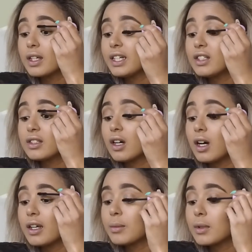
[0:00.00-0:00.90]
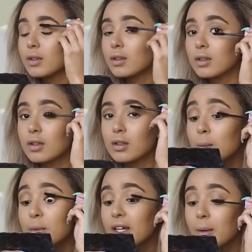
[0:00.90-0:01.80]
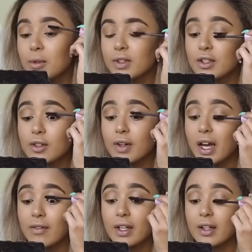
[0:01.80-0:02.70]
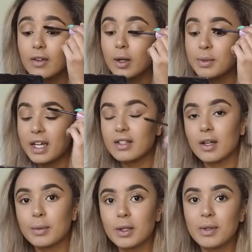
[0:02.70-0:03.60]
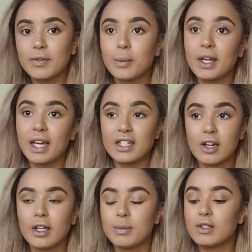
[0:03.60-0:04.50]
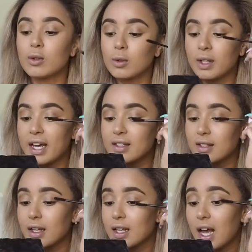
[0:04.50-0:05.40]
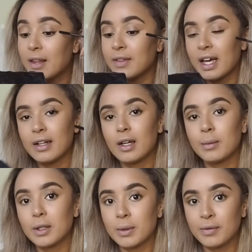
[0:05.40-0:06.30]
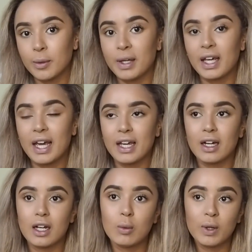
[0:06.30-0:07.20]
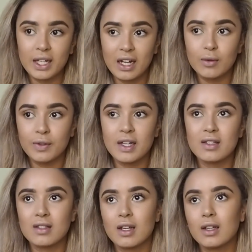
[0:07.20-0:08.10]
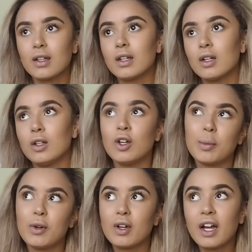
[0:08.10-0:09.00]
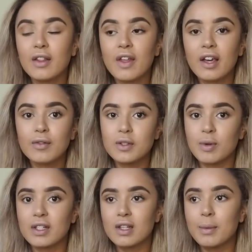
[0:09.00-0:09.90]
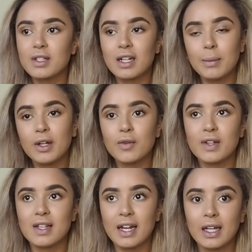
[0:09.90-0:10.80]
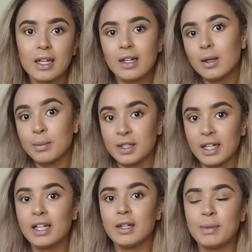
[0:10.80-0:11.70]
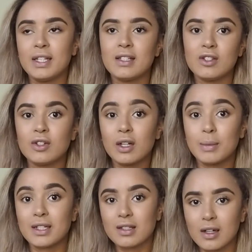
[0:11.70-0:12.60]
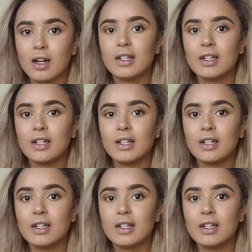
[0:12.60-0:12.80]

each time. But yeah, I'm not really sure if I have any other updates. I'm going to be filming a Tiger Mist haul next, and then I'm going to be filming a kind of like weekend outfits lookbook kind of thing for spring summer. So let me know if there's any particular pieces you'd like me to style